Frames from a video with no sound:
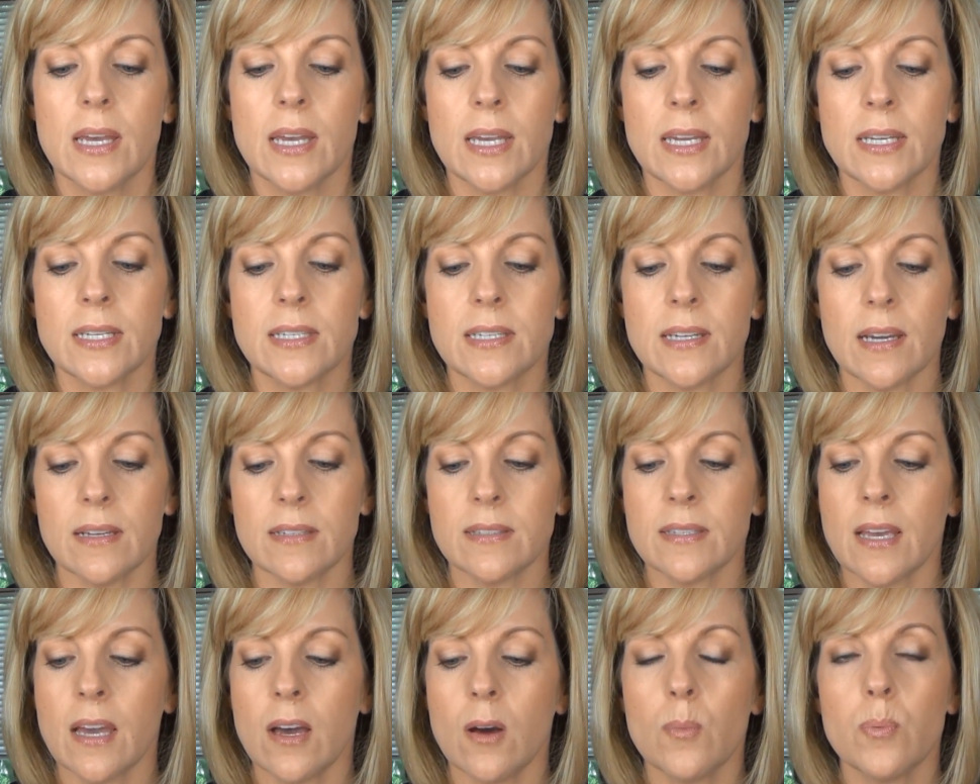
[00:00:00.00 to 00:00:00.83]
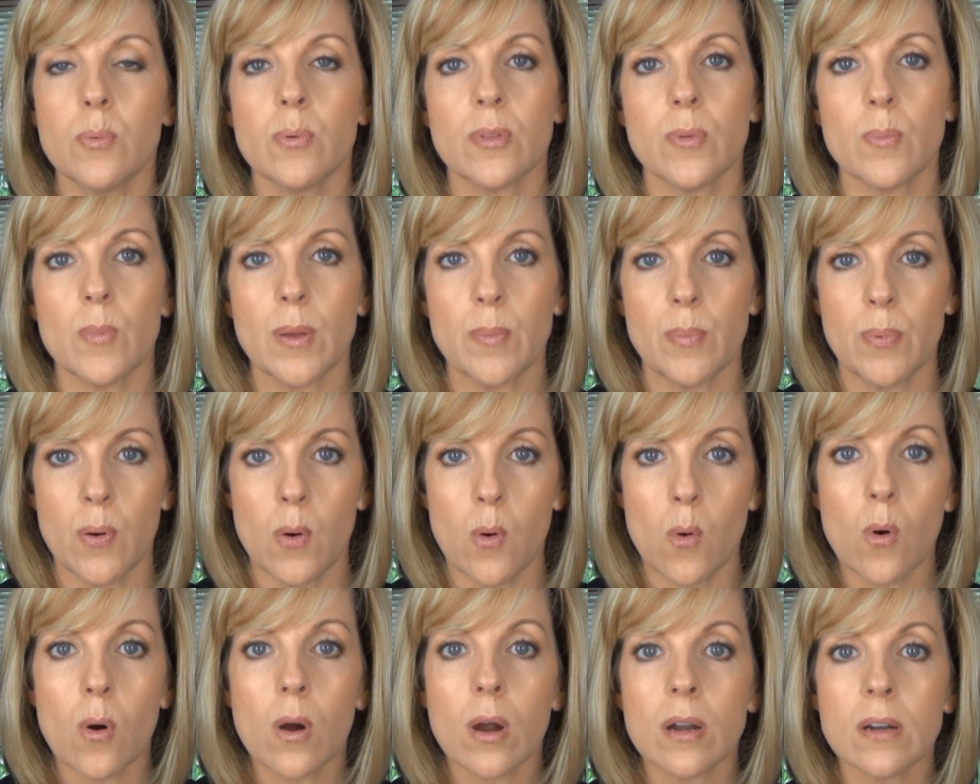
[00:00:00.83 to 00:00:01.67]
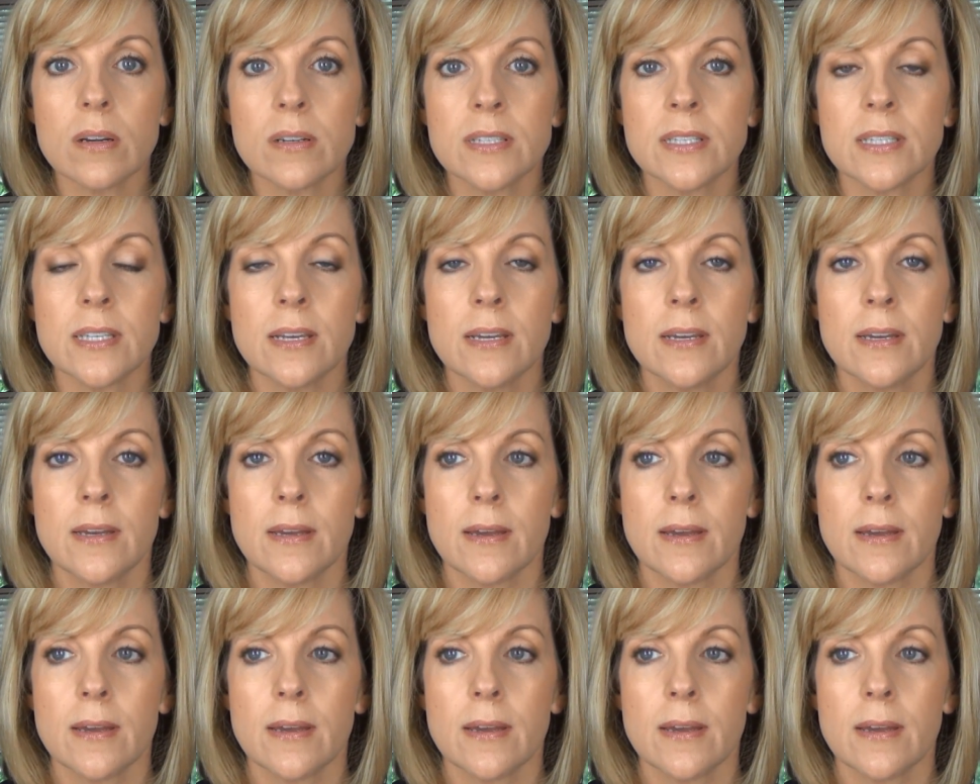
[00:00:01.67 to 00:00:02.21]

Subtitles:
It does help with my pores,